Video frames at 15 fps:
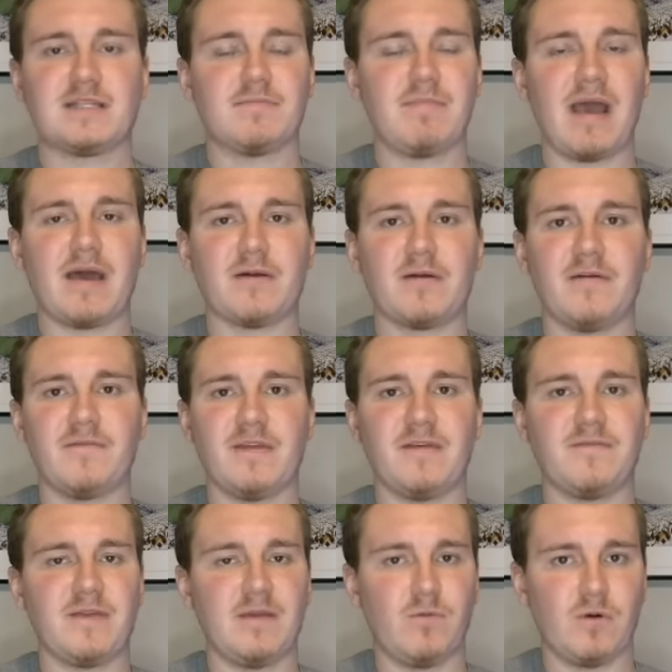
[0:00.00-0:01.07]
matter of
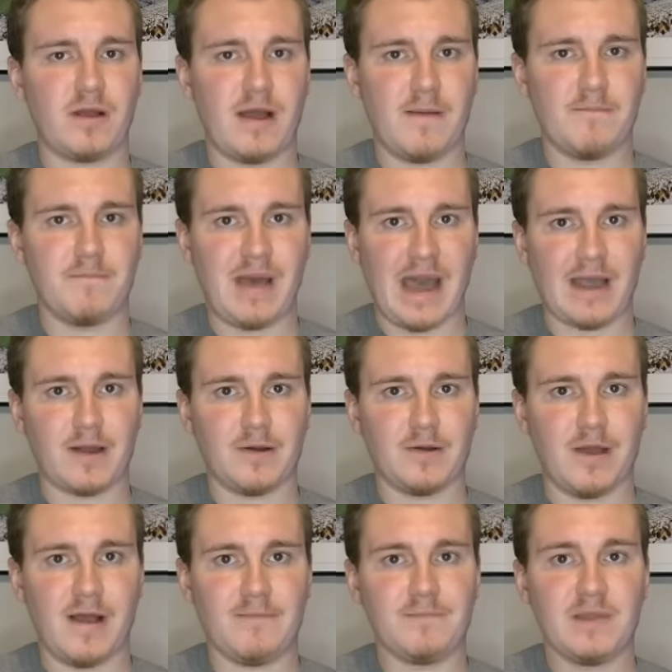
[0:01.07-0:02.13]
if he will come back or
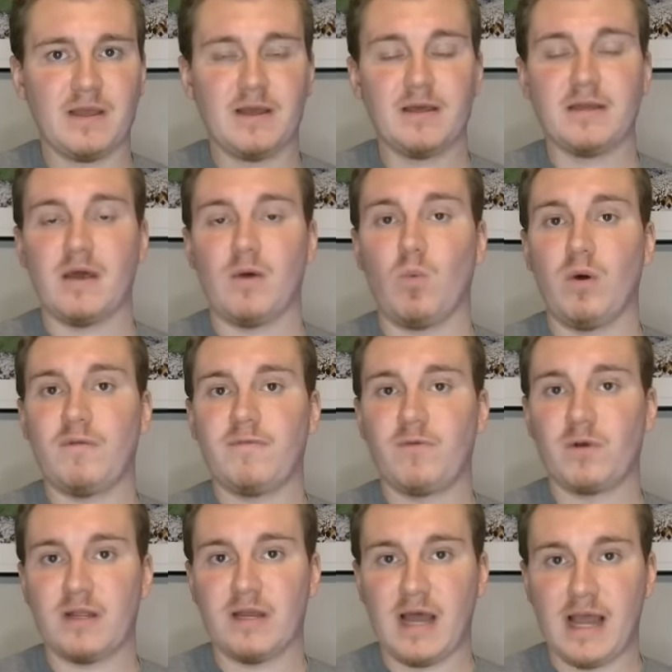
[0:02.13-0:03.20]
not. Now,
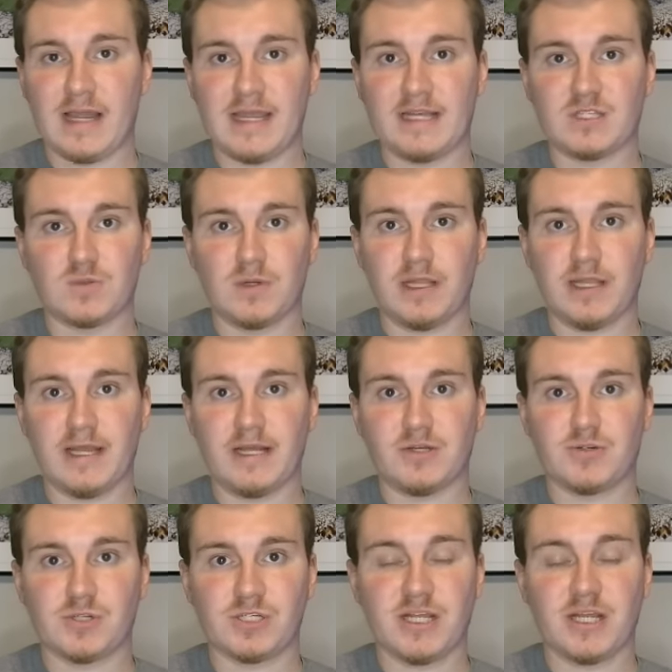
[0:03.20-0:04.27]
149 gets really
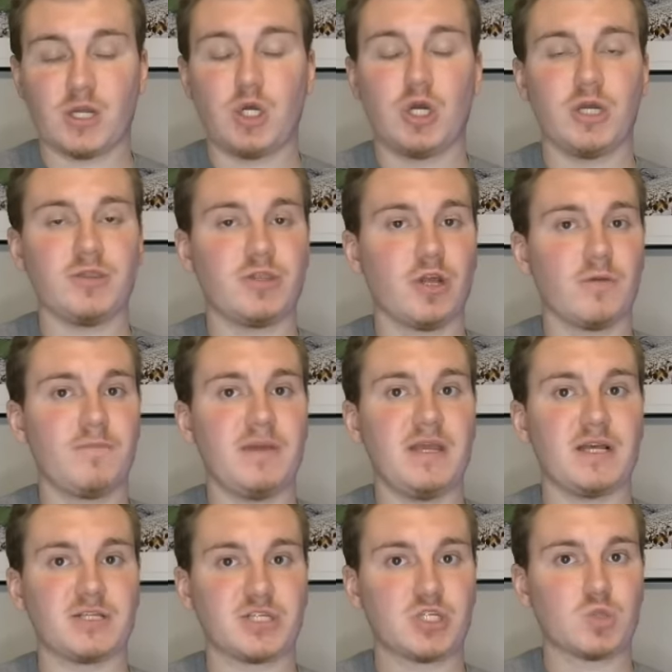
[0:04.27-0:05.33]
interesting. Could there
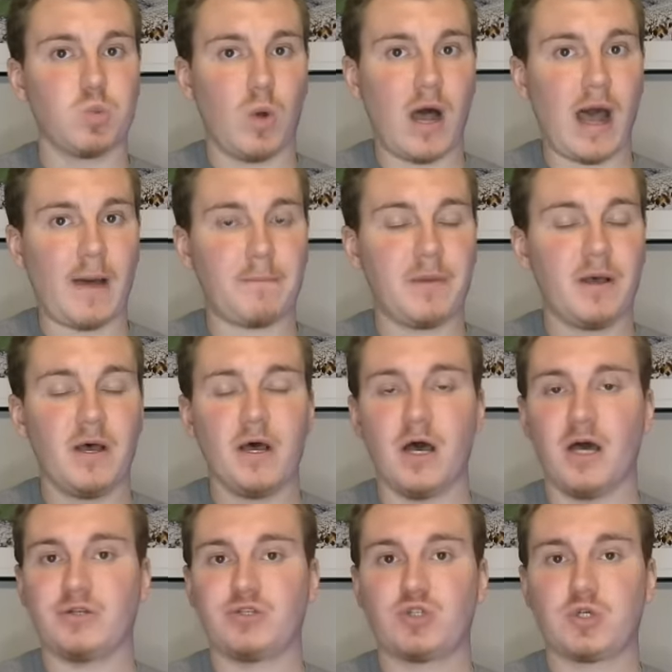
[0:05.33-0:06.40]
be a swap,
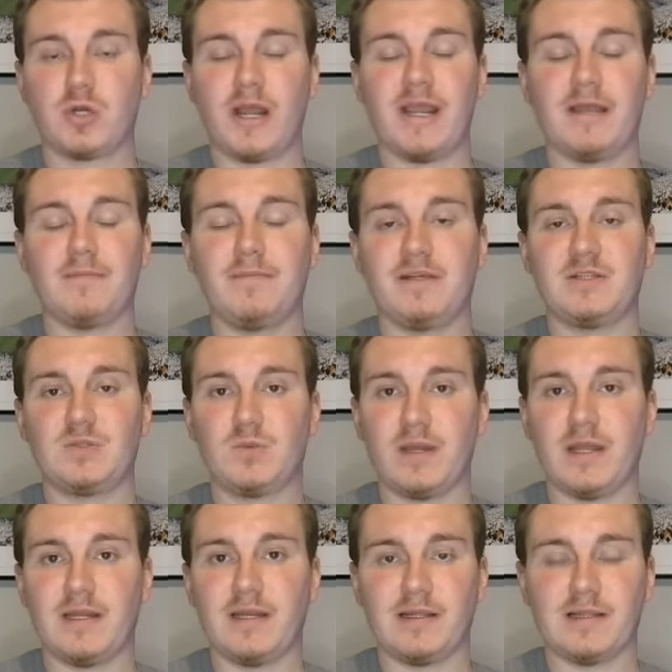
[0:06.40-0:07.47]
a trade
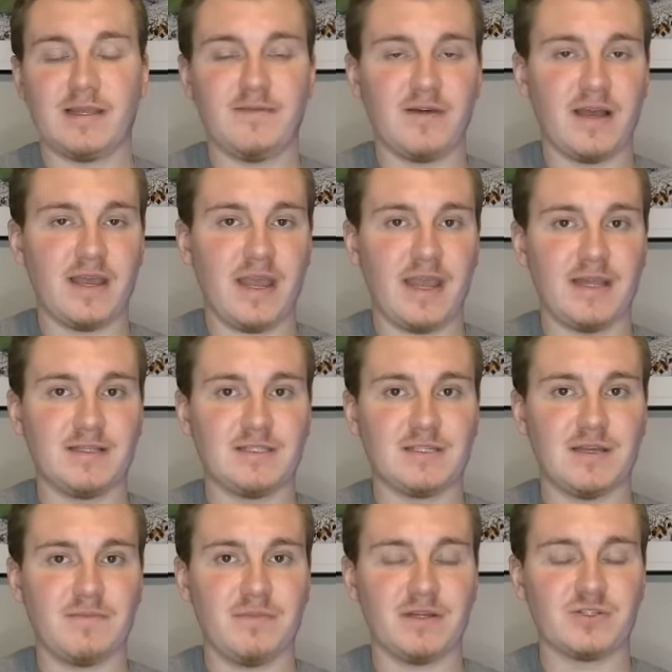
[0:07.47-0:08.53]
between Levi Haines
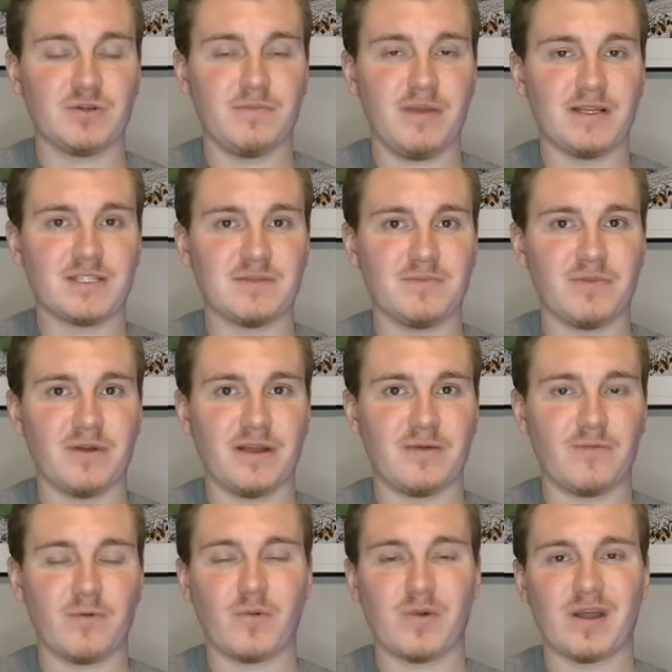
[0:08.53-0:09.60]
and Mitchell Mesenbrink?
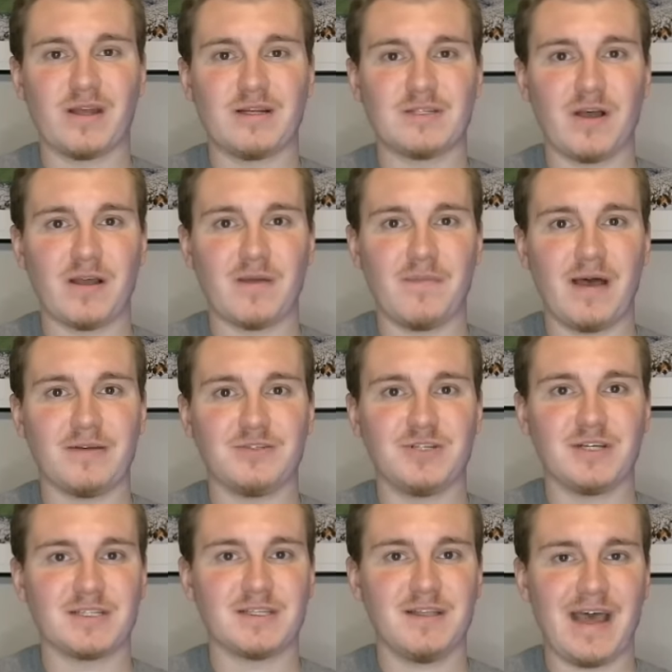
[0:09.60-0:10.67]
Well, we're going to talk about
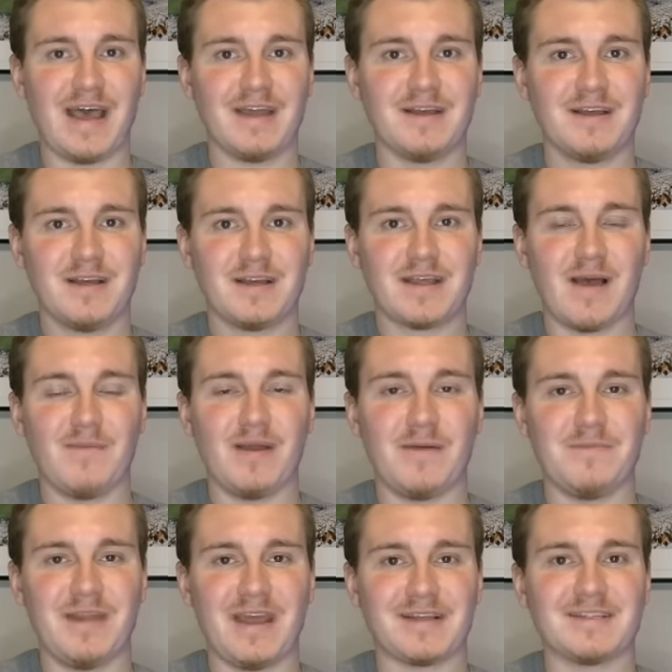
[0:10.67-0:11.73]
just that coming
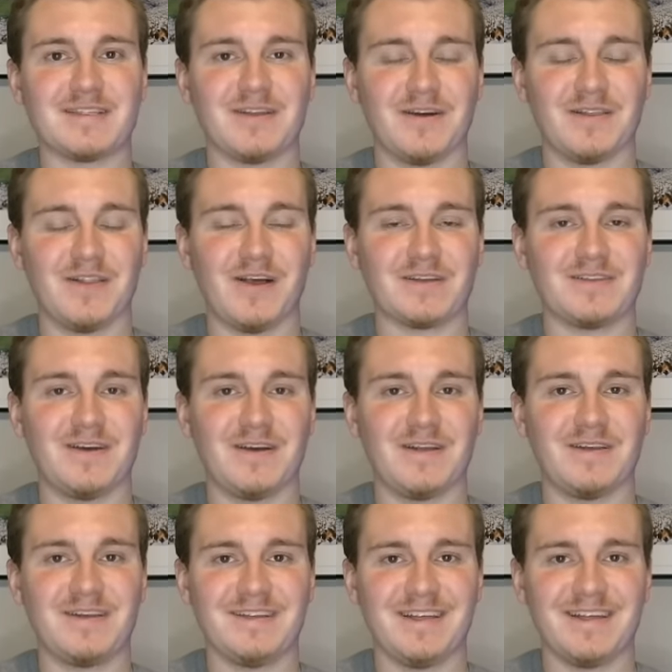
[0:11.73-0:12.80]
up next on Locked
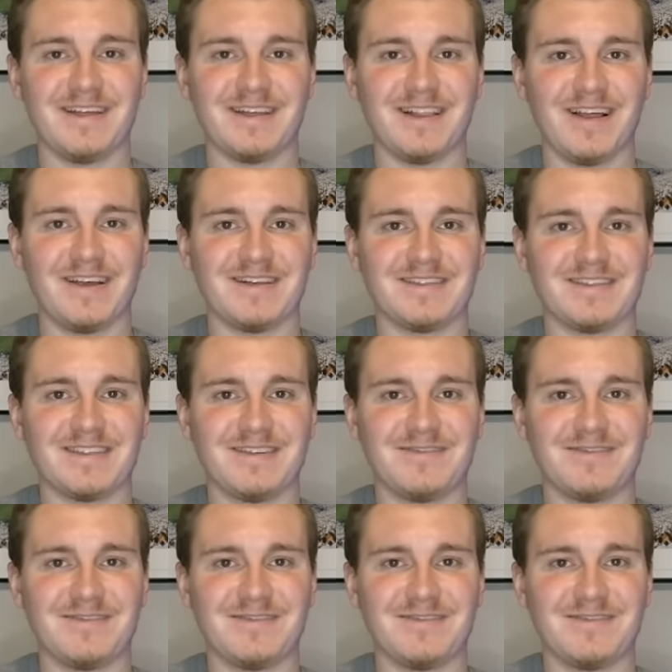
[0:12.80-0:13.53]
On Nittany Lions.